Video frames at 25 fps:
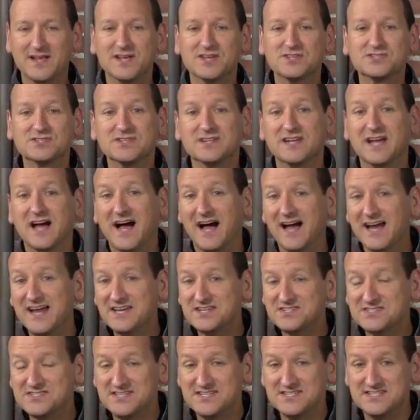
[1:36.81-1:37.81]
So the
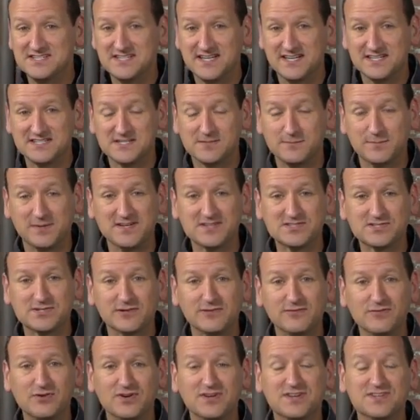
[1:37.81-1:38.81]
ISC DHCP
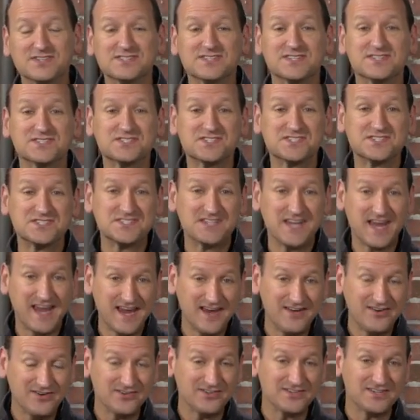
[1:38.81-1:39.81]
server is the
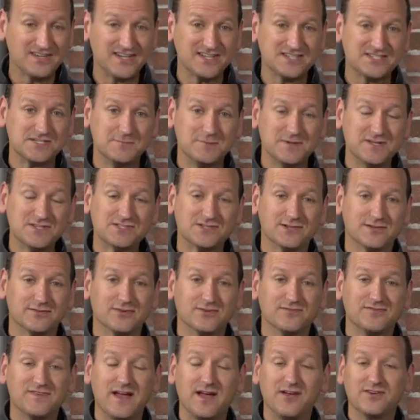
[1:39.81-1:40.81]
standard DHCP
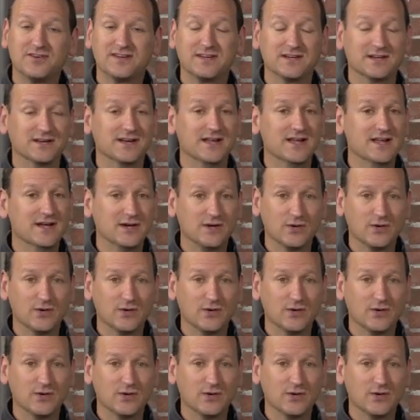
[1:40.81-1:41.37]
server found in